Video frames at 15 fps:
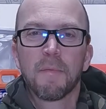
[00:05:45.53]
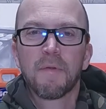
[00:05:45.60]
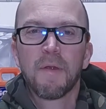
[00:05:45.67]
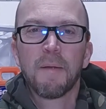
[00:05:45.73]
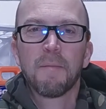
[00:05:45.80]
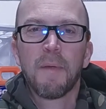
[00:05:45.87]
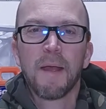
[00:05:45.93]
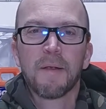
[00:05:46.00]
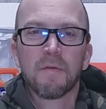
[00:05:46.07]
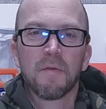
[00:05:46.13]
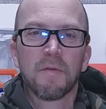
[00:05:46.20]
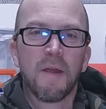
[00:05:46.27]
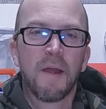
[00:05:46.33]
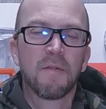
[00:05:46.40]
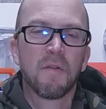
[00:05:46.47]
same
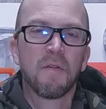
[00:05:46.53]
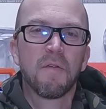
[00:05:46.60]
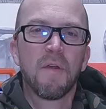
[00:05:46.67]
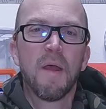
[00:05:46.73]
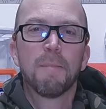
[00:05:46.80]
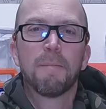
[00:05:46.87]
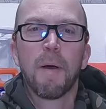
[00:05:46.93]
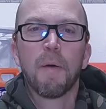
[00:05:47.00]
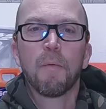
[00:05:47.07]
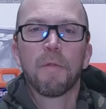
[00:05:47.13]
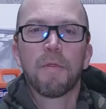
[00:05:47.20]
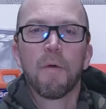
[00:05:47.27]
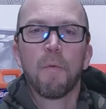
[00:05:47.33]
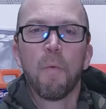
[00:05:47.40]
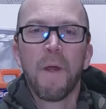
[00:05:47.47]
exercises, but
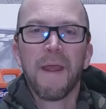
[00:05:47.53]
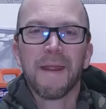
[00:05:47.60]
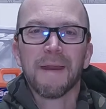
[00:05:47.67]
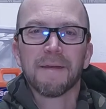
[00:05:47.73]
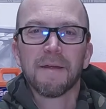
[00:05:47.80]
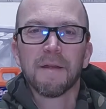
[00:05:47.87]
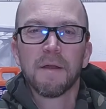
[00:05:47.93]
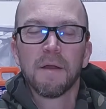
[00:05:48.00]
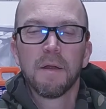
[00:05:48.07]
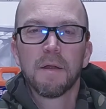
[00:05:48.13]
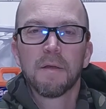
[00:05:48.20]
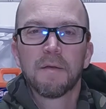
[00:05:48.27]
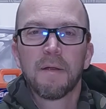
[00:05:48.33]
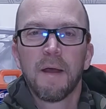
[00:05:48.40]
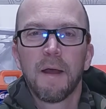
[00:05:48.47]
with a weight
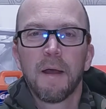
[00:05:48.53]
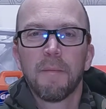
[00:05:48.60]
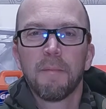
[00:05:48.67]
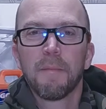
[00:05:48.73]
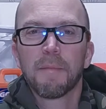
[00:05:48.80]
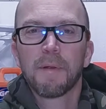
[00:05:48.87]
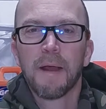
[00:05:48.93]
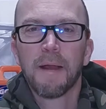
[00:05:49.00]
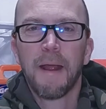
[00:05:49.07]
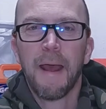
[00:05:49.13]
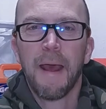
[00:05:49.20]
to um, kind of